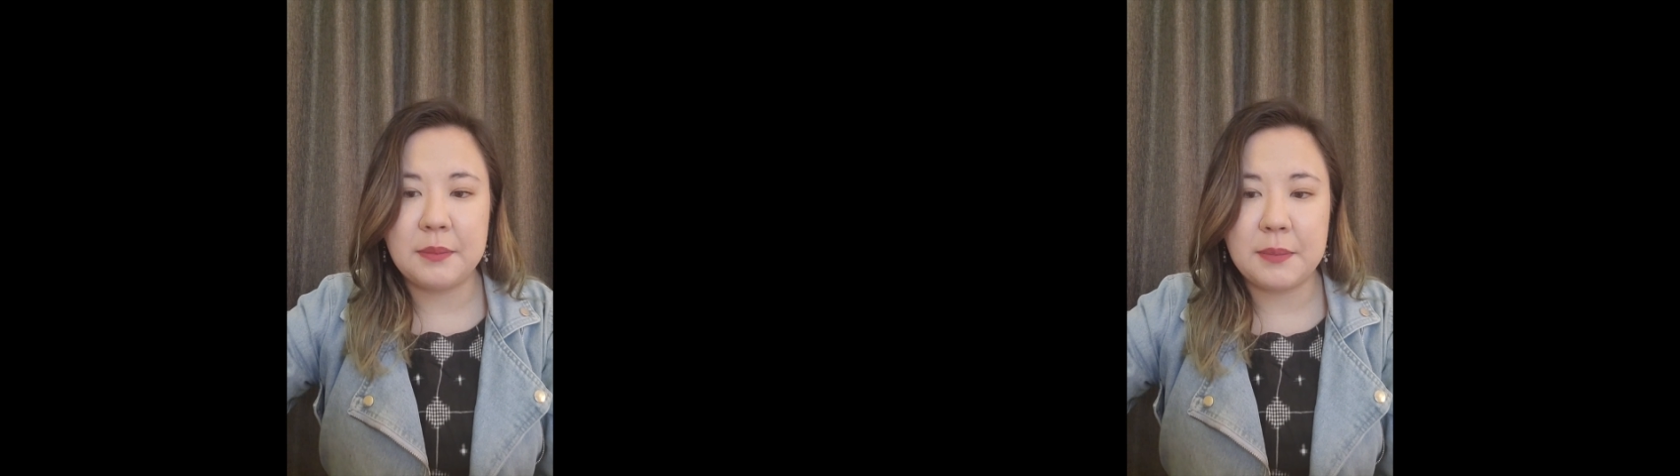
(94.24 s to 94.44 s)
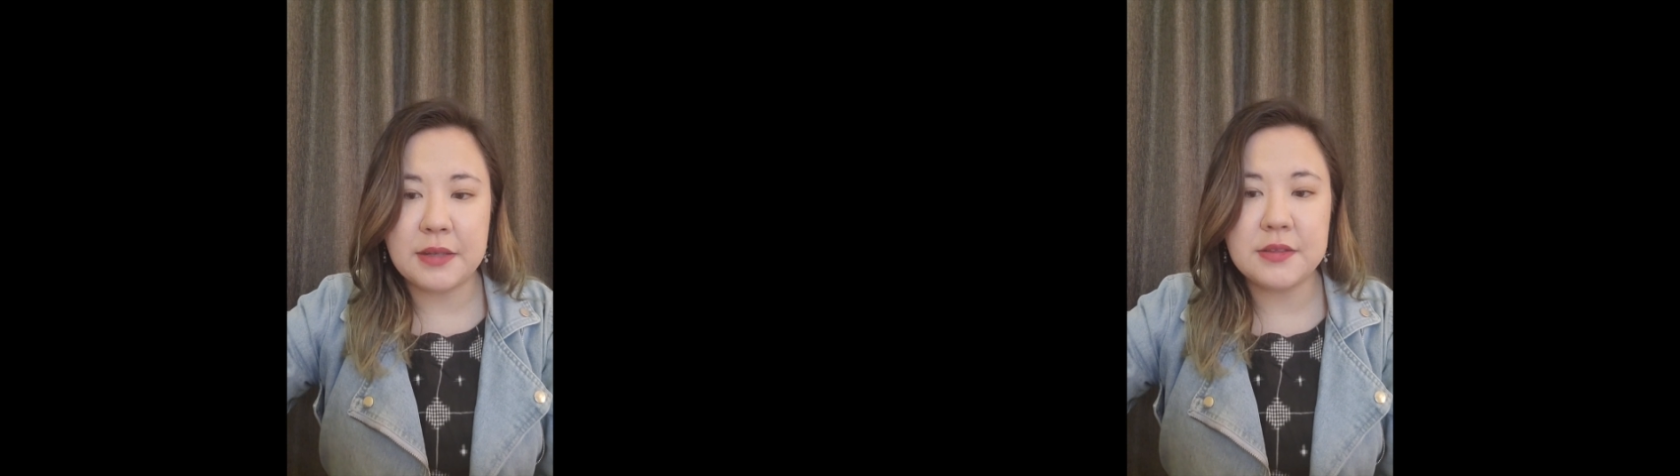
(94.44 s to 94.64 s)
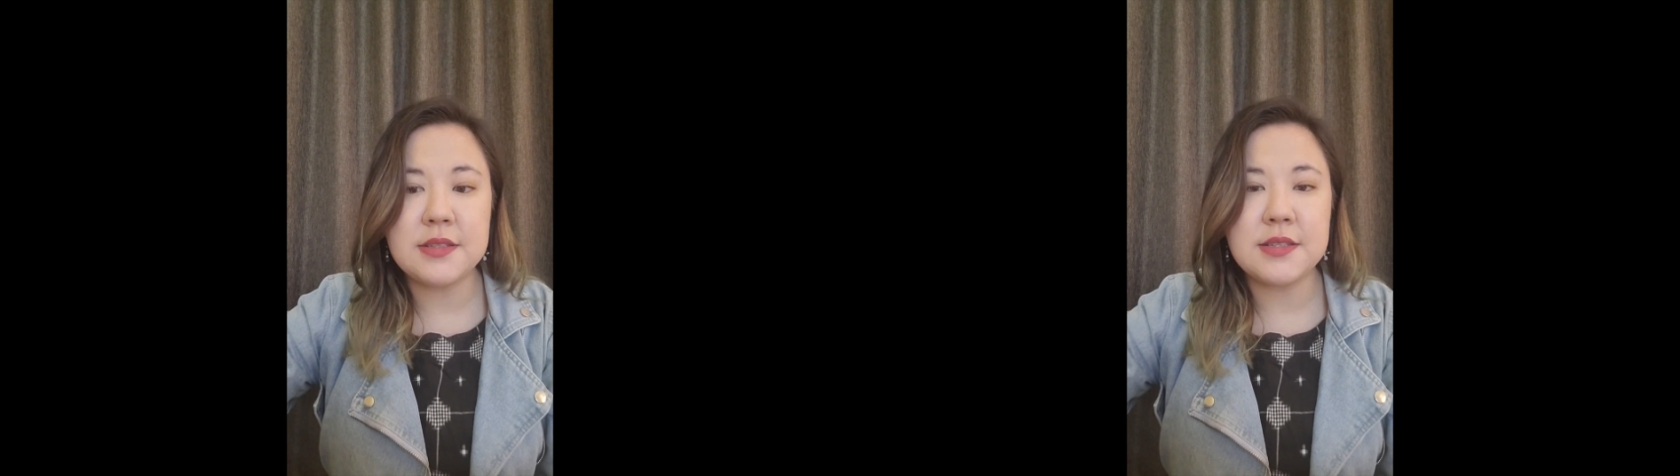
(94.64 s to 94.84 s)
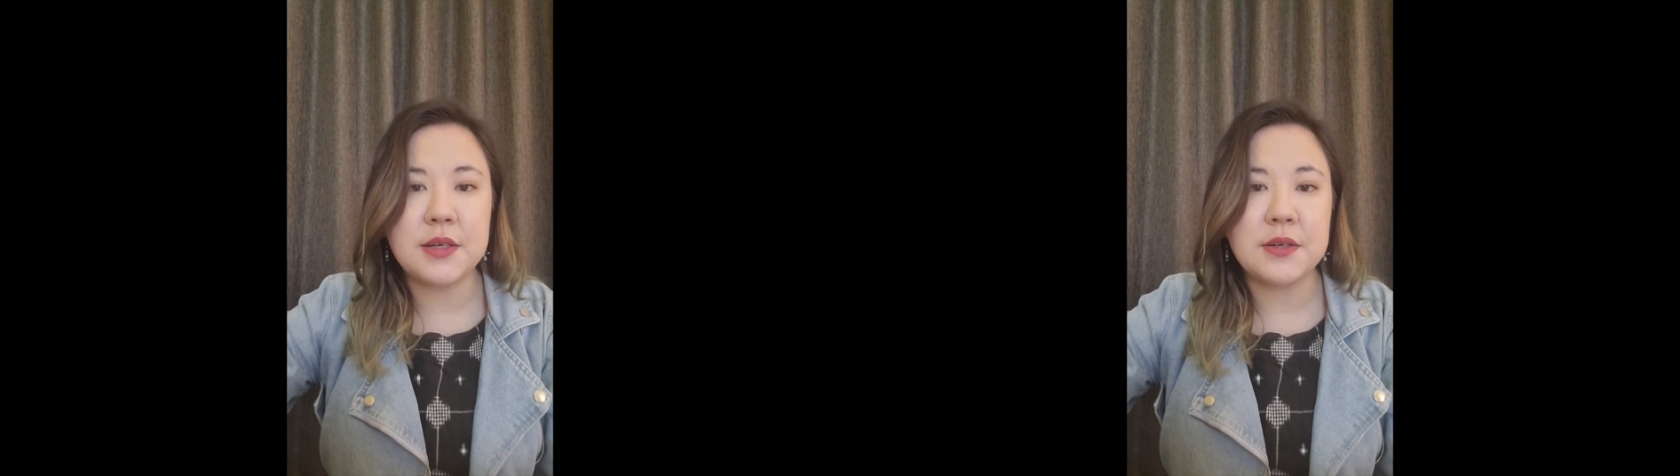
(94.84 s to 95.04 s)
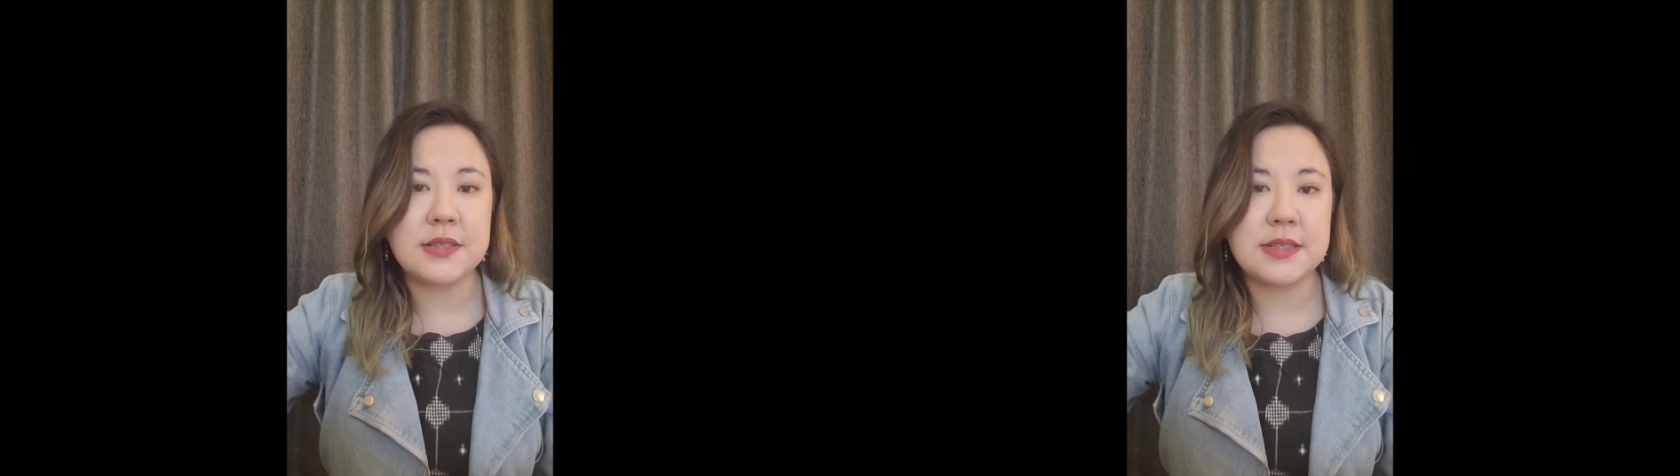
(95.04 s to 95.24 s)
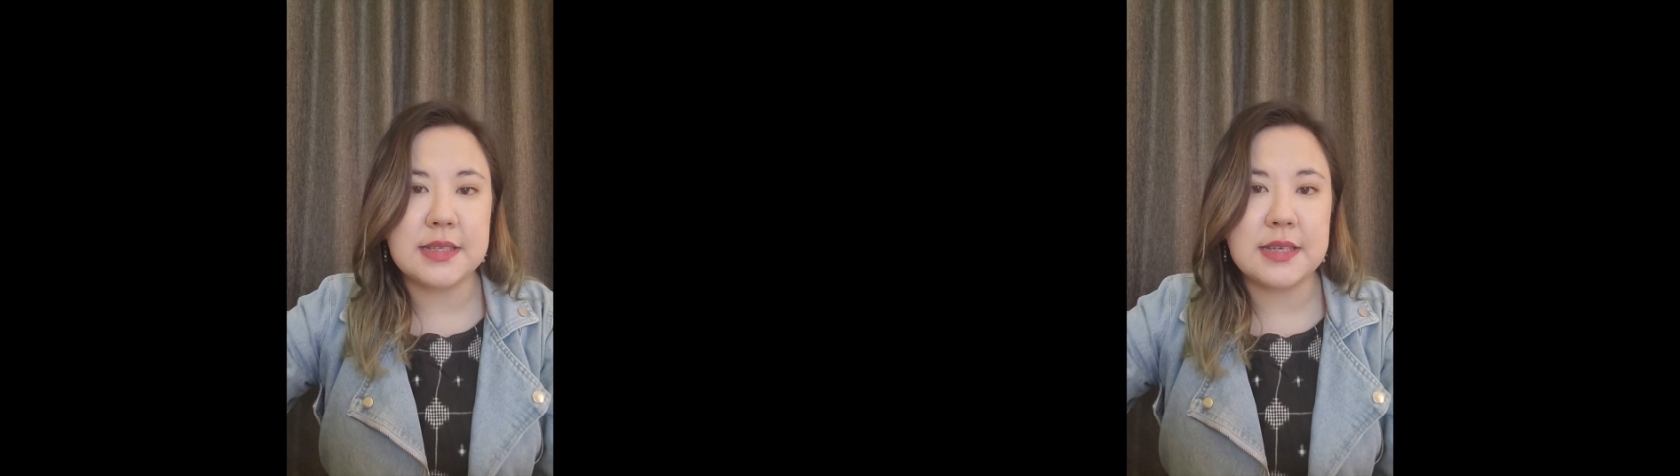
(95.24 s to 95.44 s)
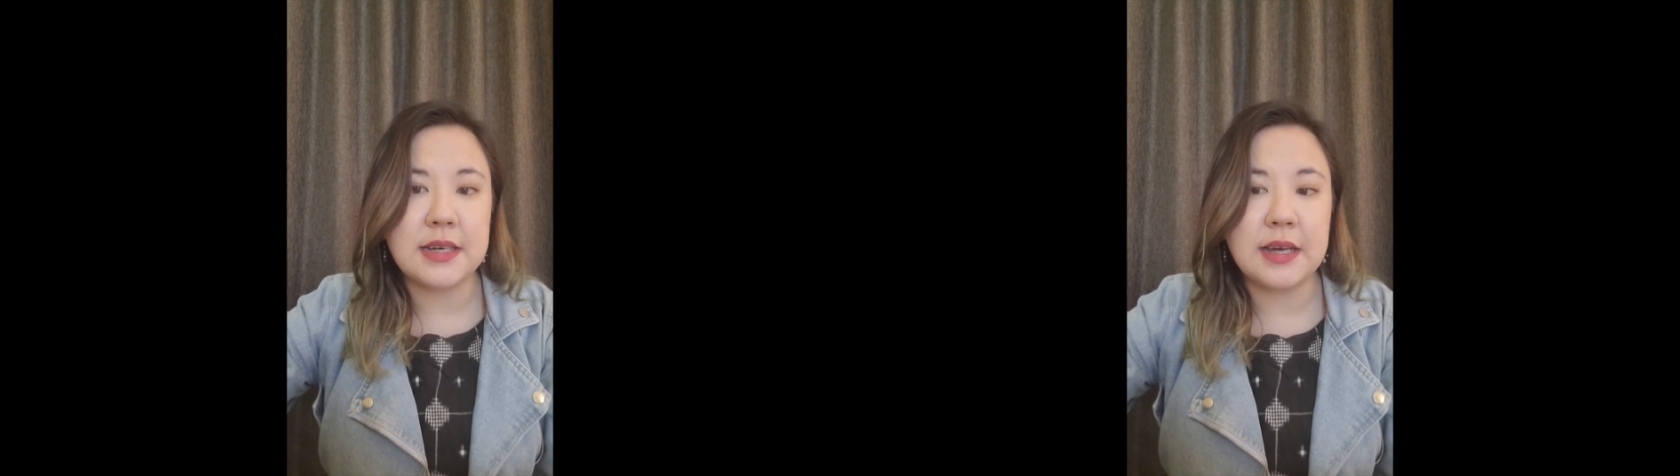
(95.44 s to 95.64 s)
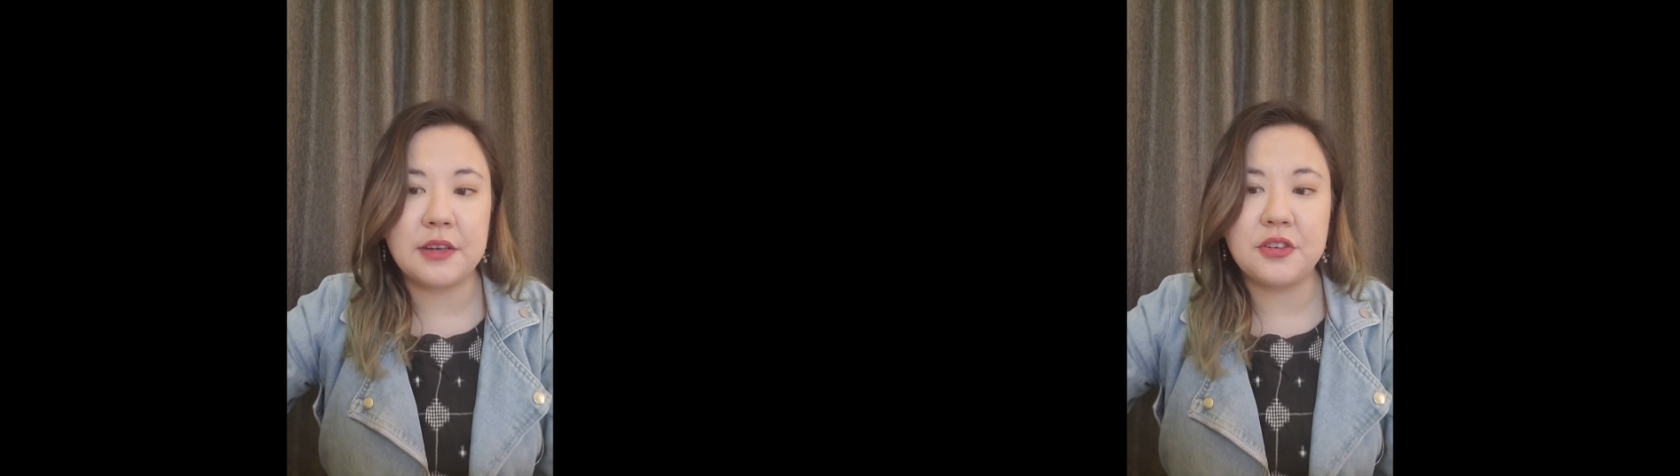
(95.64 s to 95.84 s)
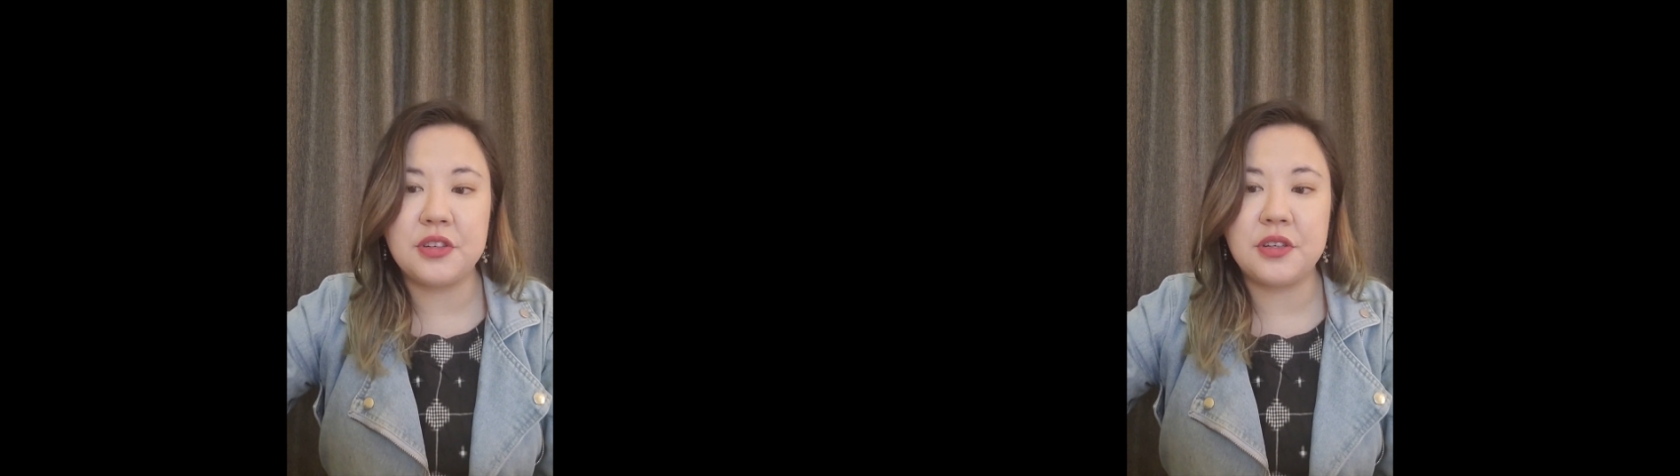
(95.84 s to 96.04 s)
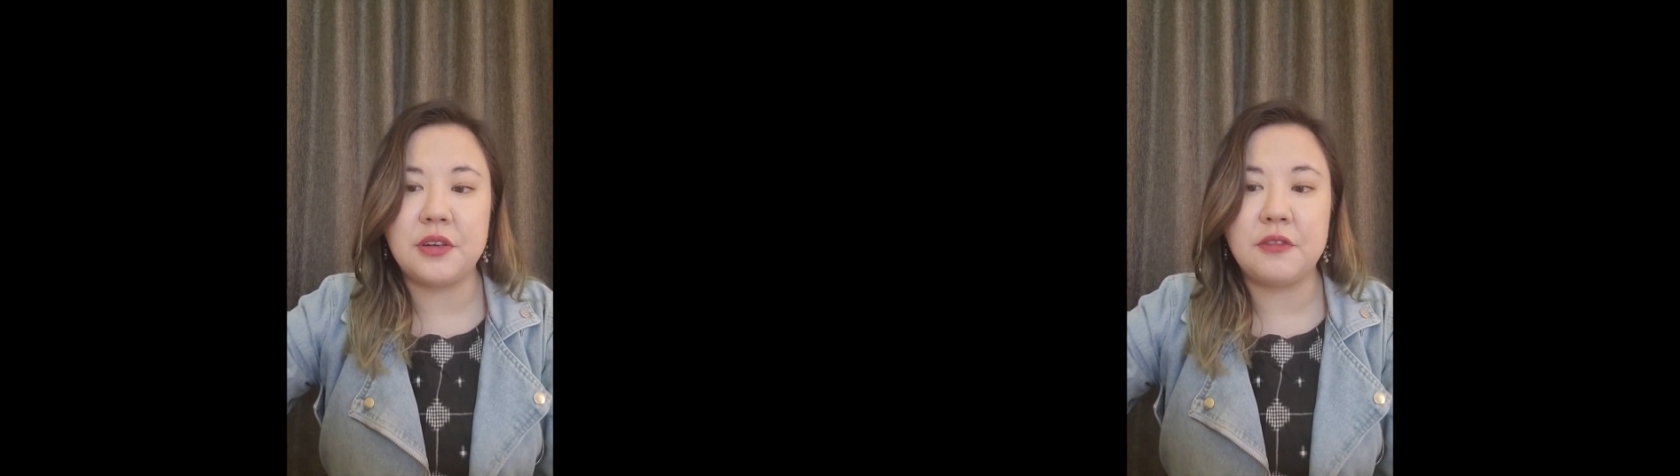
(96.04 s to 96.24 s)
Mountain Songs is a
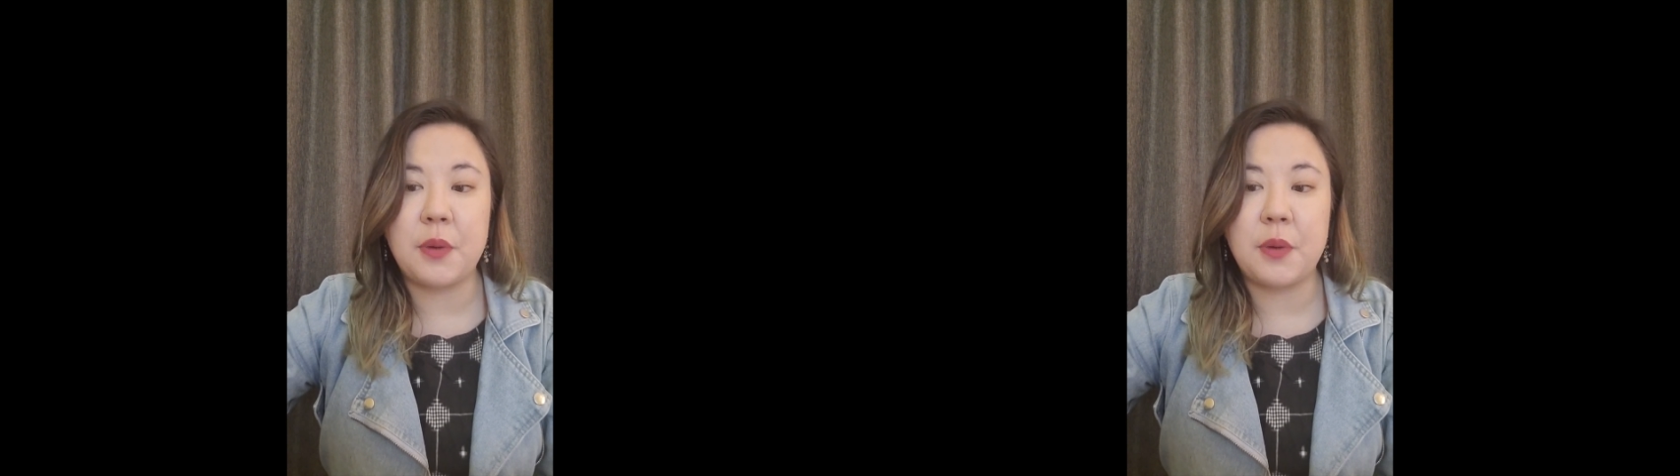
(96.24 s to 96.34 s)
collection of